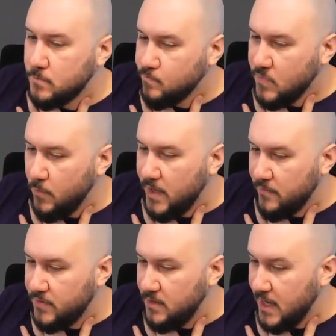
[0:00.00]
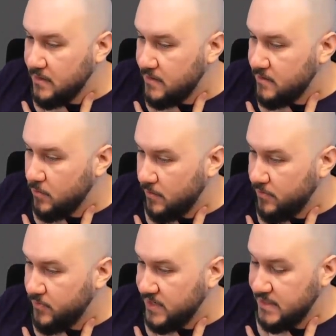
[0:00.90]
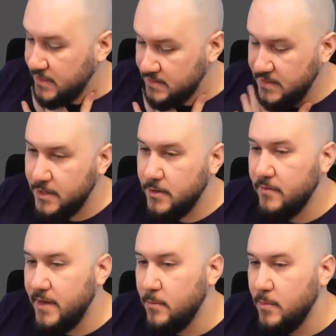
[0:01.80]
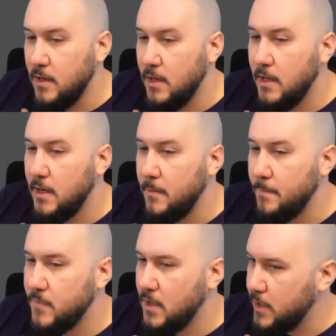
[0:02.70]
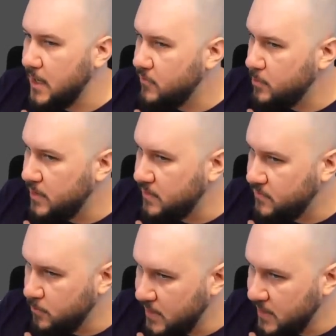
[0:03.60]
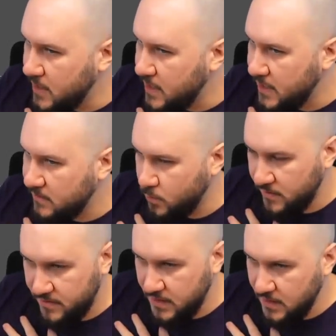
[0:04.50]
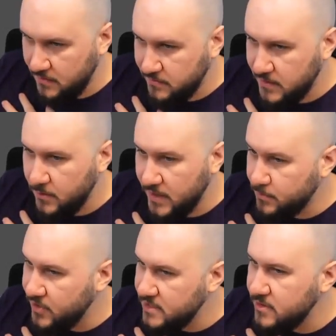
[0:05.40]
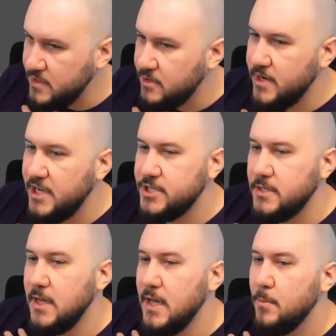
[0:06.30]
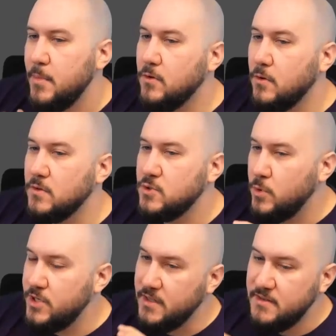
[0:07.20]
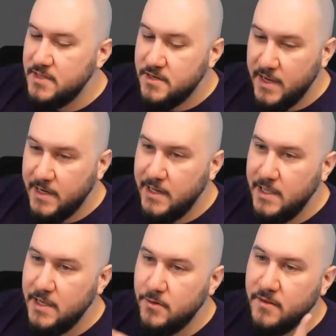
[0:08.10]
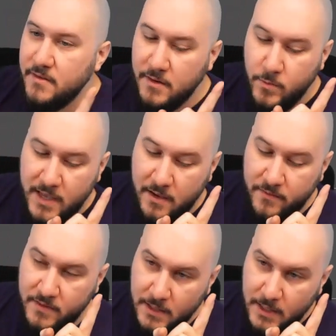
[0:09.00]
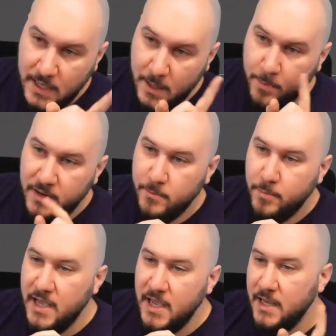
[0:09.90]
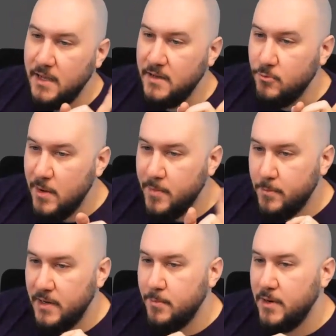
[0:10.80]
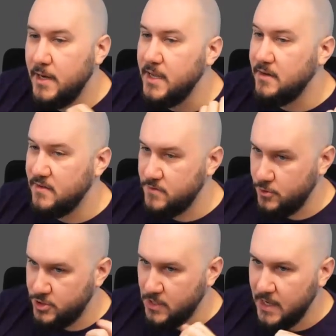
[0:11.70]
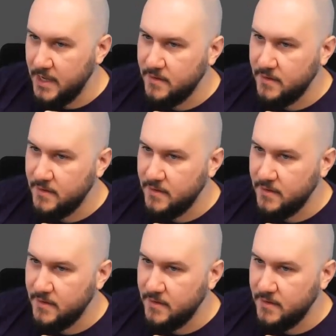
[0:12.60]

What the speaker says: We have the 9036 here available. Okay, everybody's familiar, I guess, with the direct printer integration, but also what you can see directly here is that we have the implant planning, the rapid pre-planning, and the surgical guide.